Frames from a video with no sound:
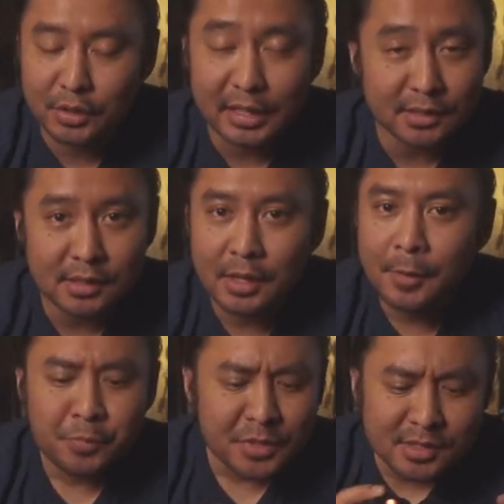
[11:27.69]
So that's
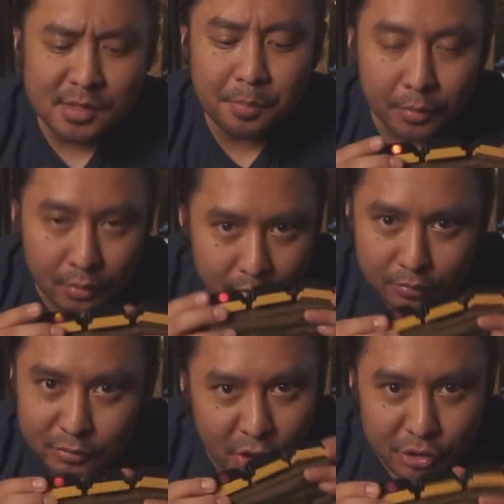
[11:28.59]

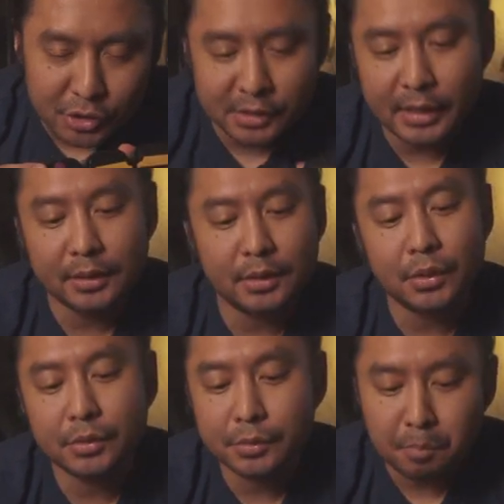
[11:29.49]
simple touches like
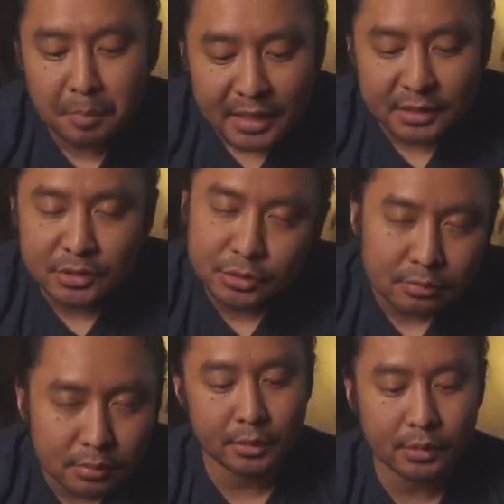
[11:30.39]
those
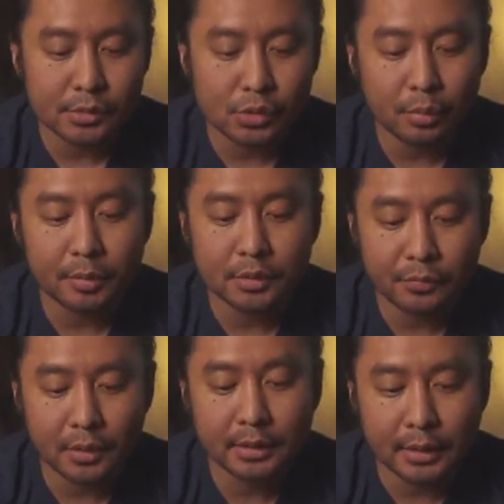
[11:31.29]
makes the consumers
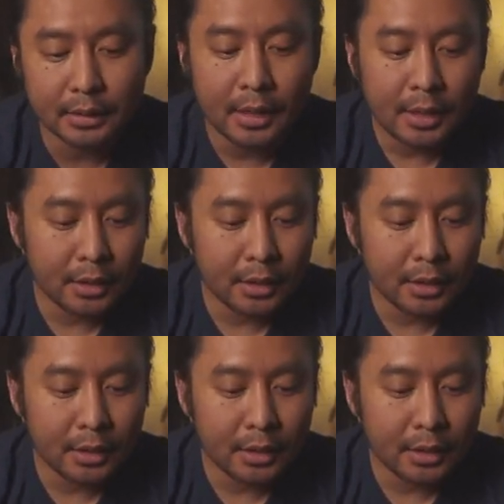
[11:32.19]
feel that,